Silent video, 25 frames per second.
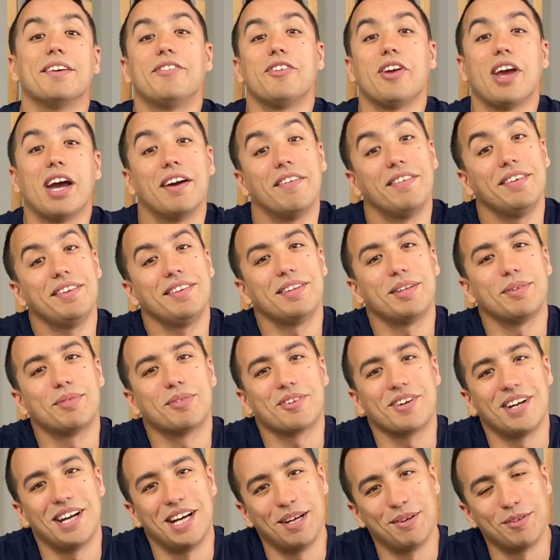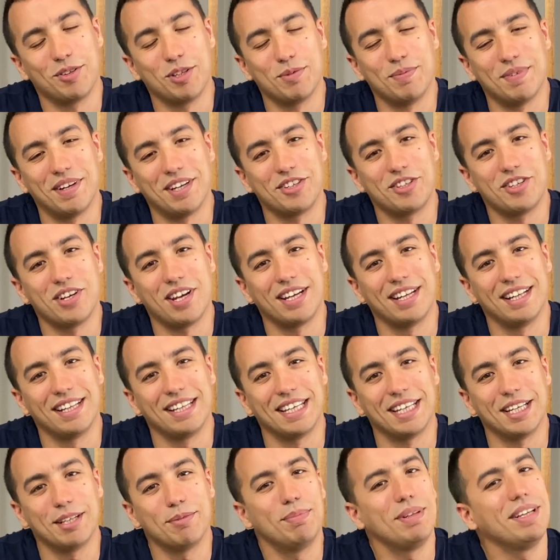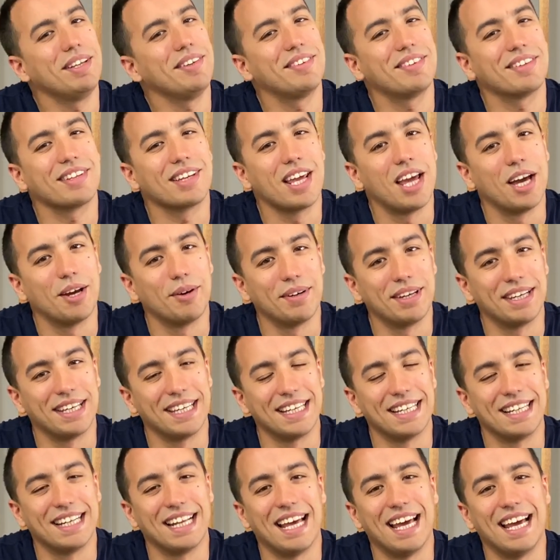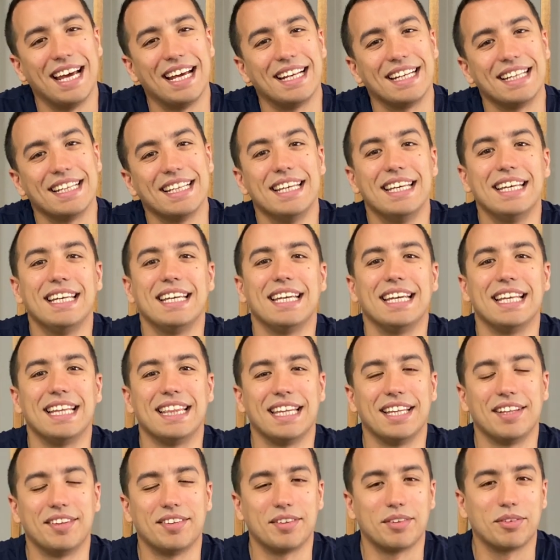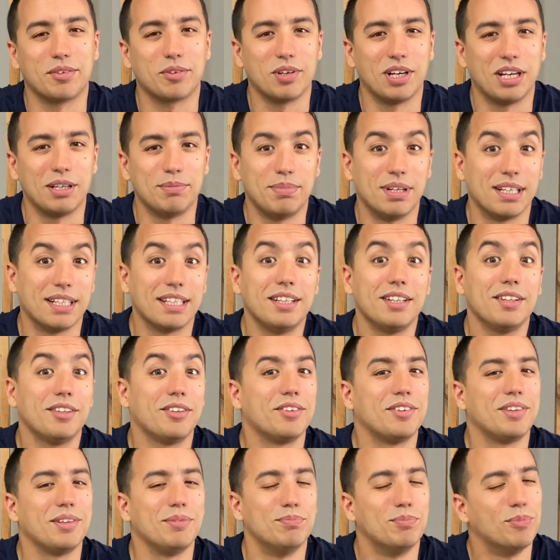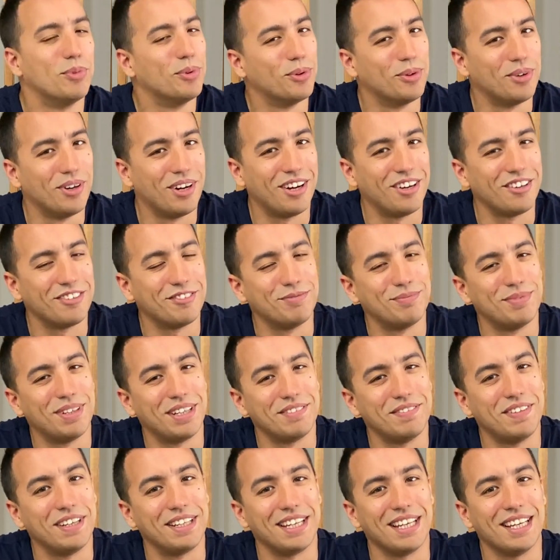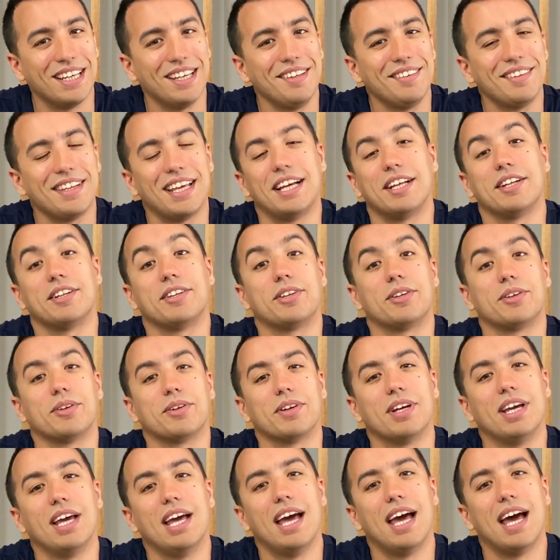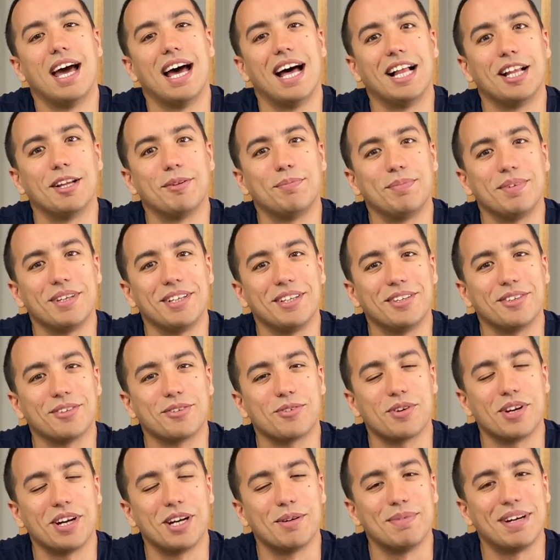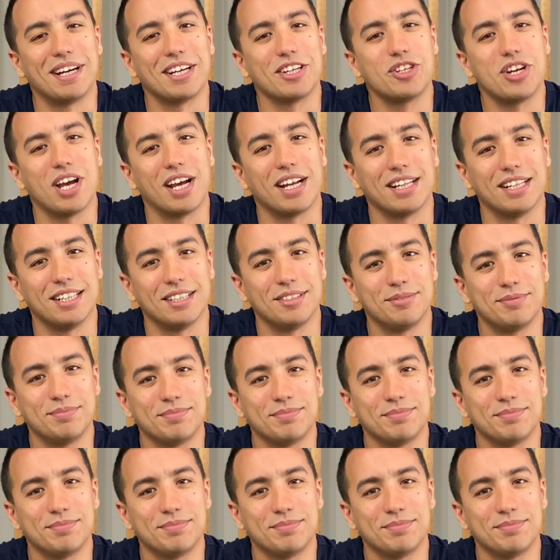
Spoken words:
you haven't subscribed to my channel yet, please go ahead and hit the subscribe button to see more of my videos and to help me to grow my channel.